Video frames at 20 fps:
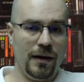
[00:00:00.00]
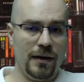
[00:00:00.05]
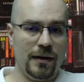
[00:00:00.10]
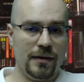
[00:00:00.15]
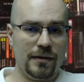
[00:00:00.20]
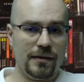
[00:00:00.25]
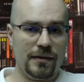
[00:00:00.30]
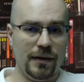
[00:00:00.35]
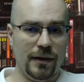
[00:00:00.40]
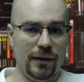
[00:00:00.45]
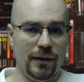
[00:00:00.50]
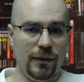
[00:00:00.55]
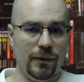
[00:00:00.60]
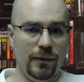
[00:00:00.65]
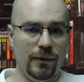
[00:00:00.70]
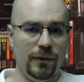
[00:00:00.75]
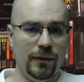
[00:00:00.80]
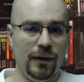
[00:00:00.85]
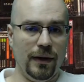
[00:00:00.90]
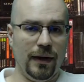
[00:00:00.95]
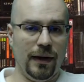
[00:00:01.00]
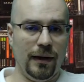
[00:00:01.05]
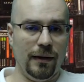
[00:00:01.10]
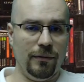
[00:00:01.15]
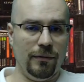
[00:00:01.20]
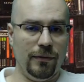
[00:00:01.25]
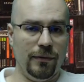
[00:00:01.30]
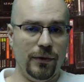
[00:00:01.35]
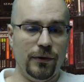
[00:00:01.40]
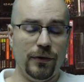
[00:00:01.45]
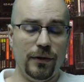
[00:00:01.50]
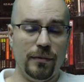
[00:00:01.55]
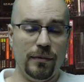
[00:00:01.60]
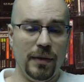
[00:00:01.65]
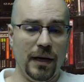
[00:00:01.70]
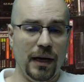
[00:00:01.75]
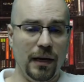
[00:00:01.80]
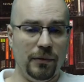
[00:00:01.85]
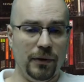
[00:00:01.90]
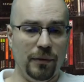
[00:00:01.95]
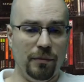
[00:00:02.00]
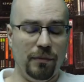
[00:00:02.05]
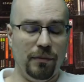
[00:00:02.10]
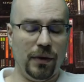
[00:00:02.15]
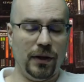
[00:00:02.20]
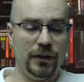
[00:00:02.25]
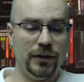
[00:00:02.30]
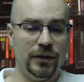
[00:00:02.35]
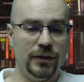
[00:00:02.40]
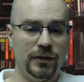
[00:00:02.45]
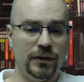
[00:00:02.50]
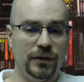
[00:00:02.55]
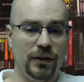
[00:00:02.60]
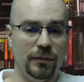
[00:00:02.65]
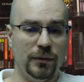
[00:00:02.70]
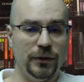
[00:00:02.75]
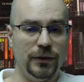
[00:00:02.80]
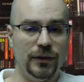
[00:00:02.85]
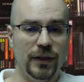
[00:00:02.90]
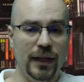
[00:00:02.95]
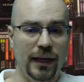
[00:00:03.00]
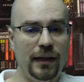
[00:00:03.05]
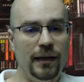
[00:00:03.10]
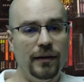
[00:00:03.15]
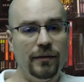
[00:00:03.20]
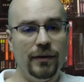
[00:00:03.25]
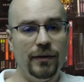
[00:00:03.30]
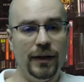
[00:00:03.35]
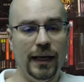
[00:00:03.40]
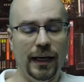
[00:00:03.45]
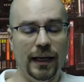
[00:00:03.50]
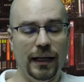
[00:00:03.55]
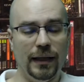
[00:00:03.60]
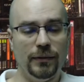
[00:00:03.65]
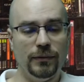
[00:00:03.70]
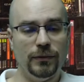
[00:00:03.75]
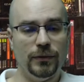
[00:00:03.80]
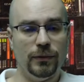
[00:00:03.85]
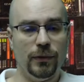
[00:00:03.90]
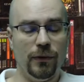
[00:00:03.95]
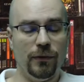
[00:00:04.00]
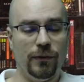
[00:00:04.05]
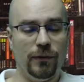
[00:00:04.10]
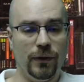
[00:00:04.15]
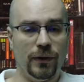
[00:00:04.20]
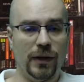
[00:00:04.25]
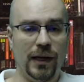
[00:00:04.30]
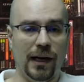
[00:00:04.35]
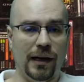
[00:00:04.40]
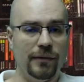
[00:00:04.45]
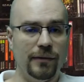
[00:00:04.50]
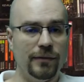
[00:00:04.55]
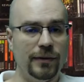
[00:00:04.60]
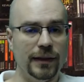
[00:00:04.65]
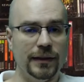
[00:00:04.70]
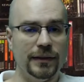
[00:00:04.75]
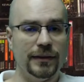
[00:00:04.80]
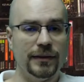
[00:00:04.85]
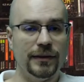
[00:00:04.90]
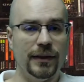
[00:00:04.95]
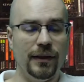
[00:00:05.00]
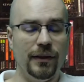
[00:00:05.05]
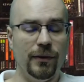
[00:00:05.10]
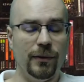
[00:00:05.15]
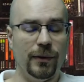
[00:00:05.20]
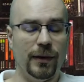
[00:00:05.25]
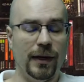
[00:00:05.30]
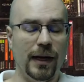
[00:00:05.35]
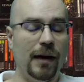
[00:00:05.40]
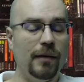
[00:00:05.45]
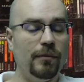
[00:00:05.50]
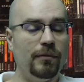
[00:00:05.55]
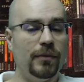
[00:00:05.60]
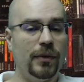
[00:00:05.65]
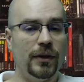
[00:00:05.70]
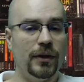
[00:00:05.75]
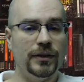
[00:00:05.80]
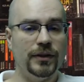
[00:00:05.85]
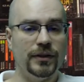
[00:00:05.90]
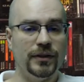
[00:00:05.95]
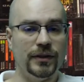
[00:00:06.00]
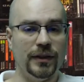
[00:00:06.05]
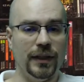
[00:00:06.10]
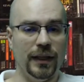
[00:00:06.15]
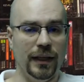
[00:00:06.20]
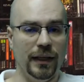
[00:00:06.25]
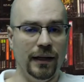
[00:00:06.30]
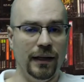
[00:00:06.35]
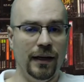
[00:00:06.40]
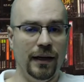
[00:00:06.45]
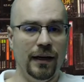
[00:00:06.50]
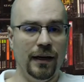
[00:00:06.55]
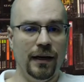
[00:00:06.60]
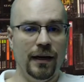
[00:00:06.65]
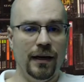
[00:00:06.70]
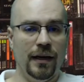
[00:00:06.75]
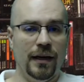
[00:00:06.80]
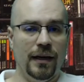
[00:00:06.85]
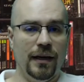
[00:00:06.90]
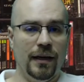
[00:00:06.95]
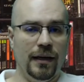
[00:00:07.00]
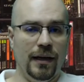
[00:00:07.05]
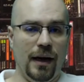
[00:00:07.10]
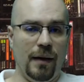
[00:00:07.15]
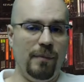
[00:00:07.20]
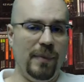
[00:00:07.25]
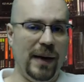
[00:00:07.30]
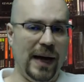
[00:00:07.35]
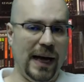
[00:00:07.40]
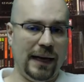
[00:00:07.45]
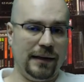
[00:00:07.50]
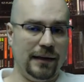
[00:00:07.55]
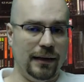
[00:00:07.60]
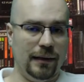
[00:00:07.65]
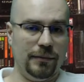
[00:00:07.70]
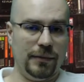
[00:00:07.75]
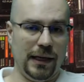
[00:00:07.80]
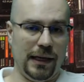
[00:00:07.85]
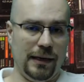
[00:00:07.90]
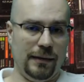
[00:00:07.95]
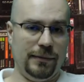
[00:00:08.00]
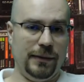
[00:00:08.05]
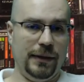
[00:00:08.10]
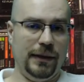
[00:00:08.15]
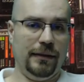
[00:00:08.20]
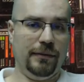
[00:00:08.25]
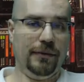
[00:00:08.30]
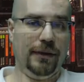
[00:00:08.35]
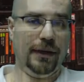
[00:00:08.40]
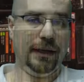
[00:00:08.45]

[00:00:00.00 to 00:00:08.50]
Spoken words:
so you should be able to purchase almost any of the games with full confidence that you are not purchasing a backup copy of the